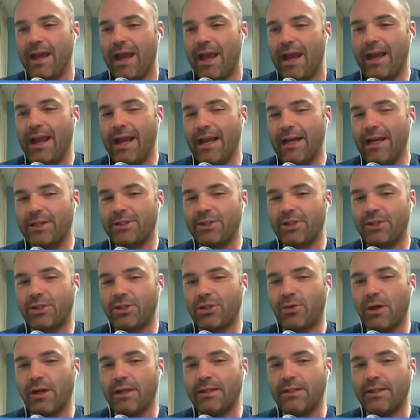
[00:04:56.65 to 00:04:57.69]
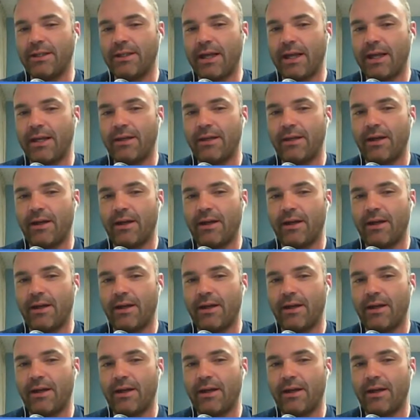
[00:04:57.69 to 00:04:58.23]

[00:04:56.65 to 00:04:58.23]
And I actually tried to get